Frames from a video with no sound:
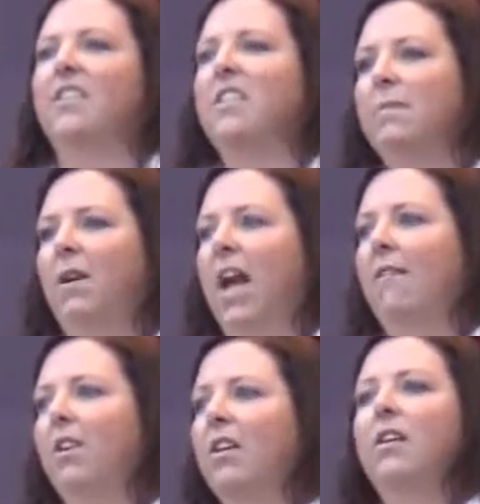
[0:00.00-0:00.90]
that this
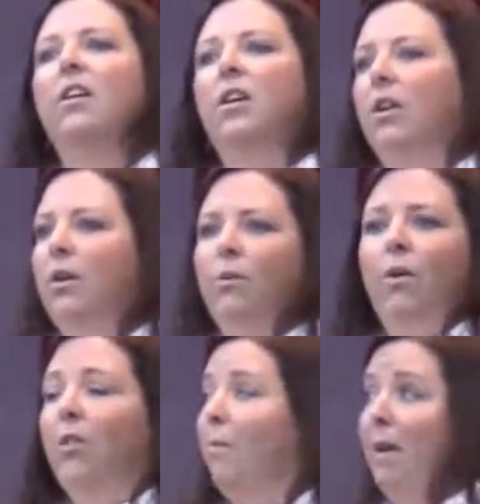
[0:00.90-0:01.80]
behavior,
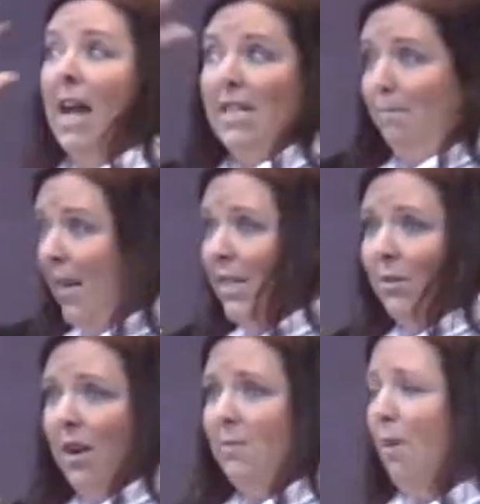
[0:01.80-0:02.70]
whether it be as big as
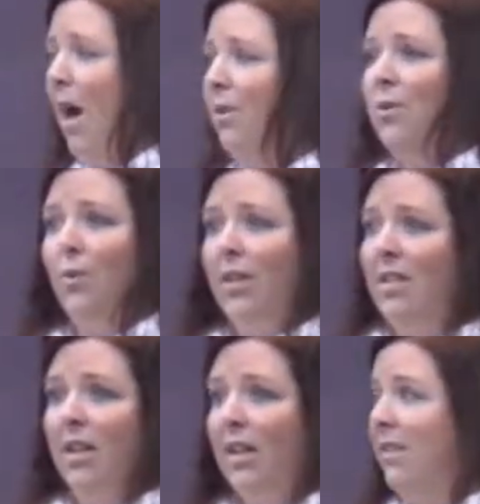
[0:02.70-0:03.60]
Chris Brown's or as
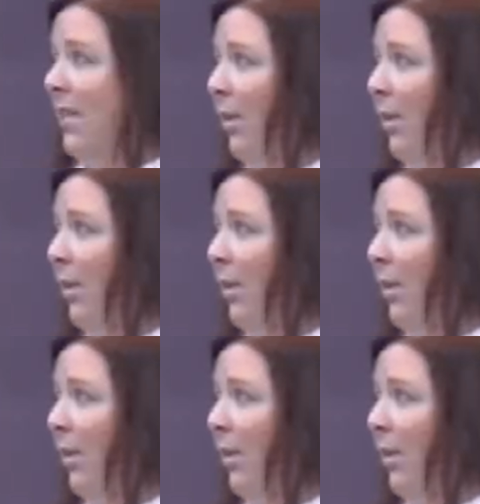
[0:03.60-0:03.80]
little as